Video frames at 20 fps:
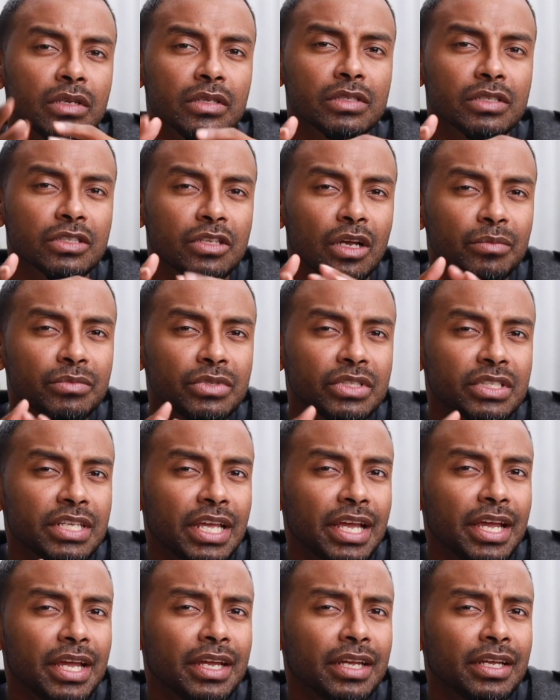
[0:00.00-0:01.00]
Some
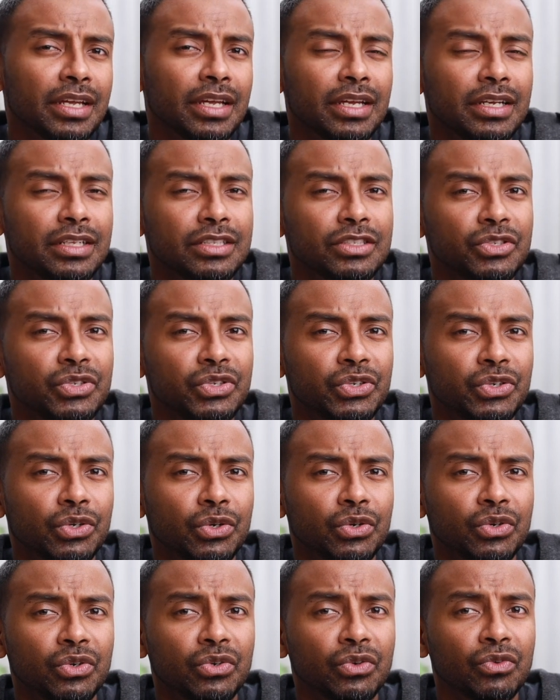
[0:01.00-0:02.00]
say it's
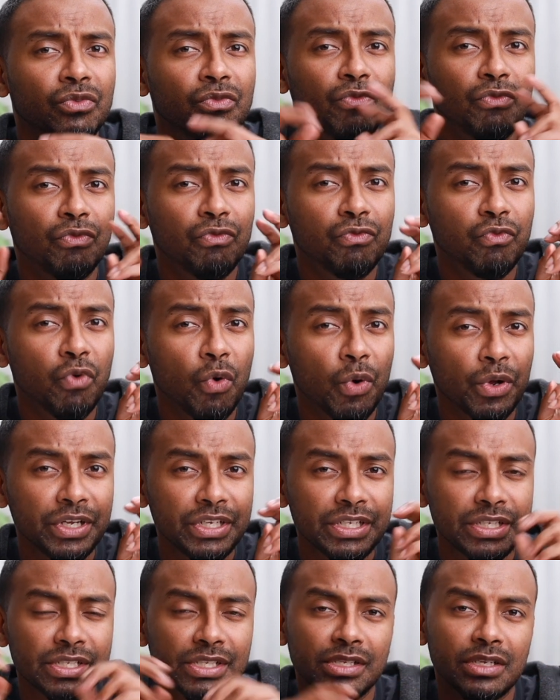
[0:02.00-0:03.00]
your
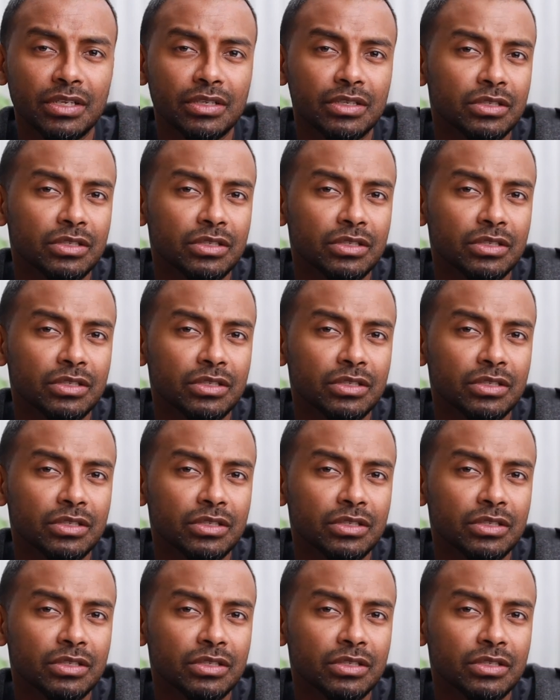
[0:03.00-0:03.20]
voice.